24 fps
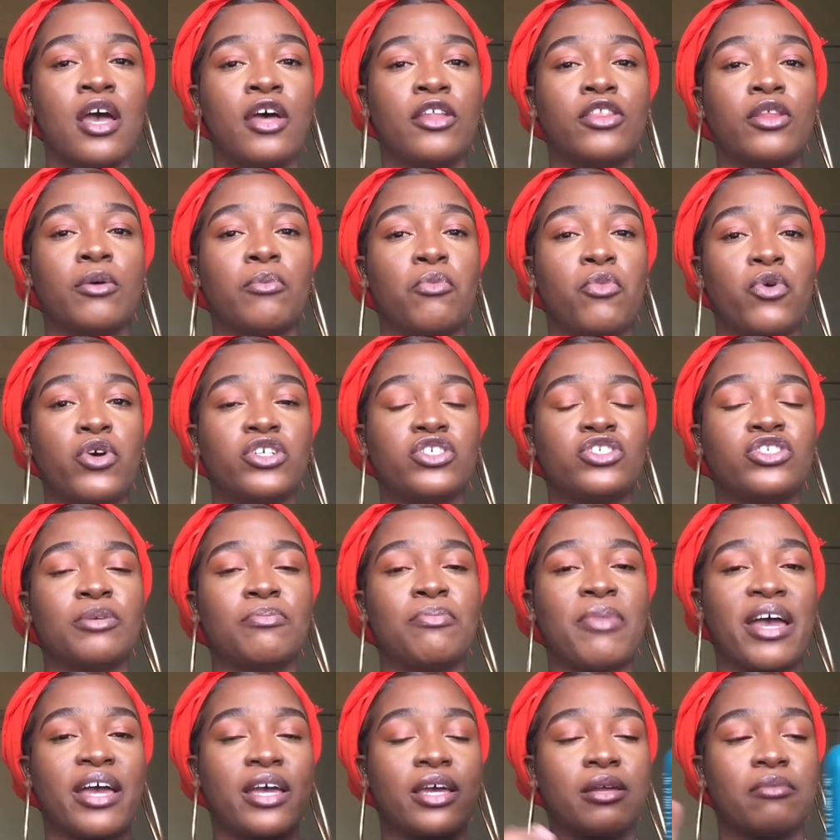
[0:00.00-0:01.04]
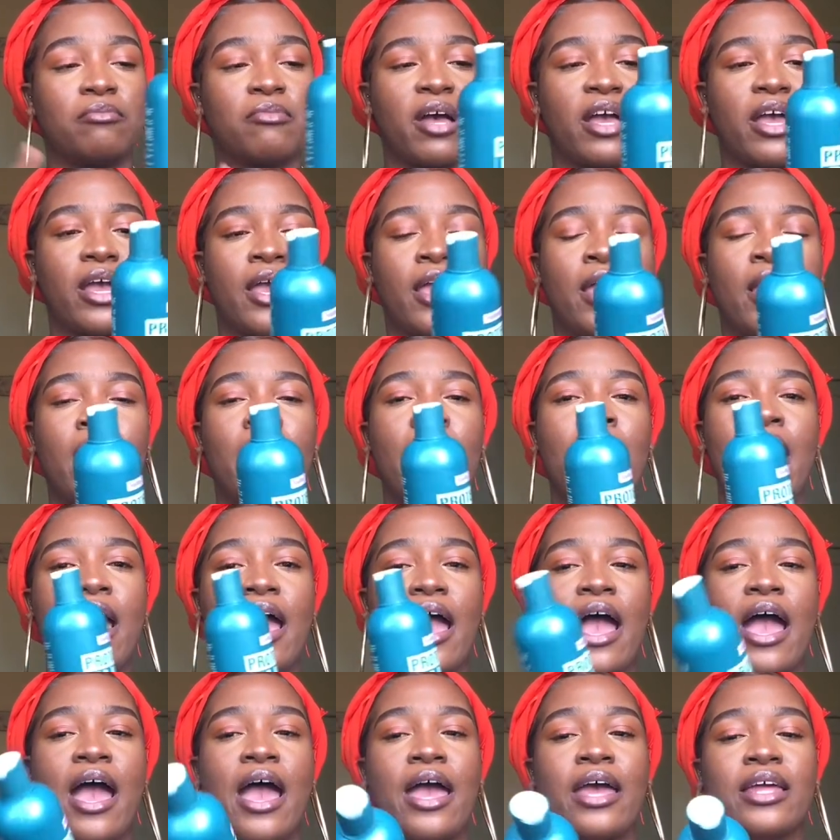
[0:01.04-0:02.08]
the moisture back in my hair,
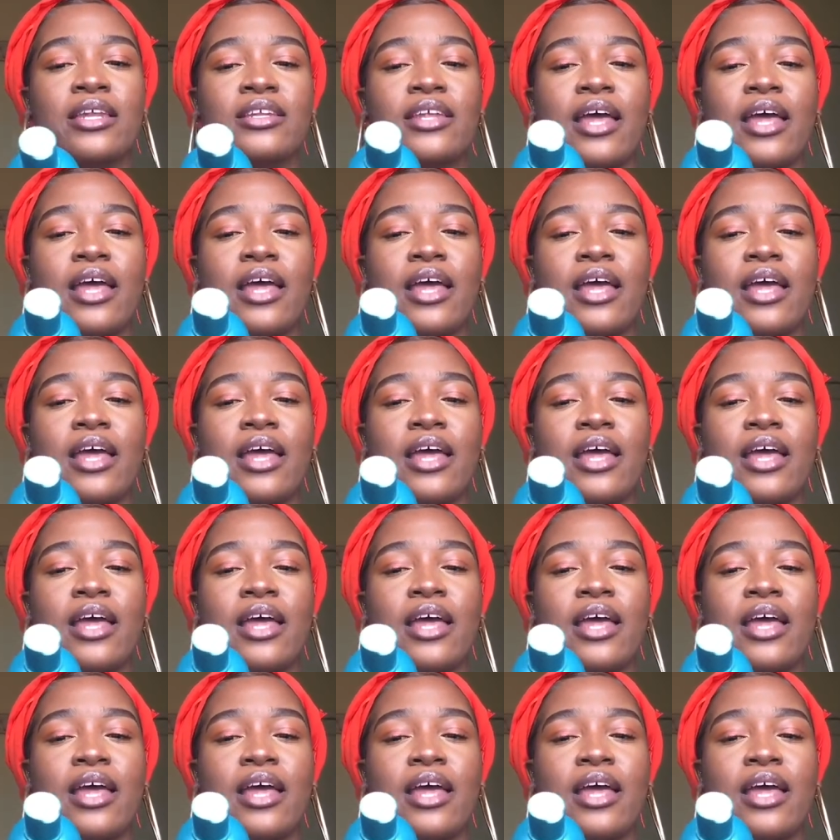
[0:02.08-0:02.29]
and